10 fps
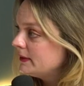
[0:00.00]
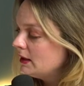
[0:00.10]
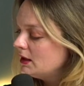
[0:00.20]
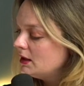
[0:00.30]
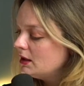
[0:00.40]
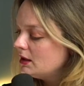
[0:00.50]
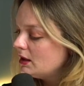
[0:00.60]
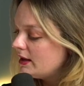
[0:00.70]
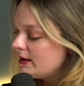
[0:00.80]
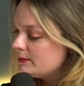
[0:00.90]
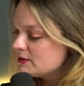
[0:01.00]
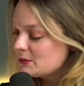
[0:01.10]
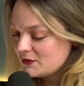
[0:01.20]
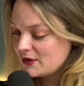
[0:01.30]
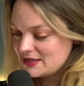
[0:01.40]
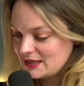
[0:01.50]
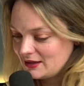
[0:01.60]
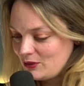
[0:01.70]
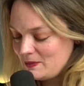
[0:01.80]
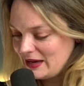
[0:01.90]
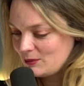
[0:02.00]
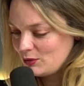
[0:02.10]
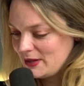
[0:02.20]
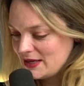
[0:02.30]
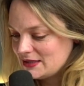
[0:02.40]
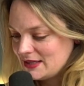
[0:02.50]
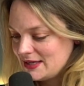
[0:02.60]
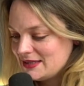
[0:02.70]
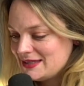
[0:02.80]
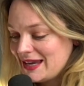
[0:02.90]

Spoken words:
So that was the first thing. I would make it more personalized.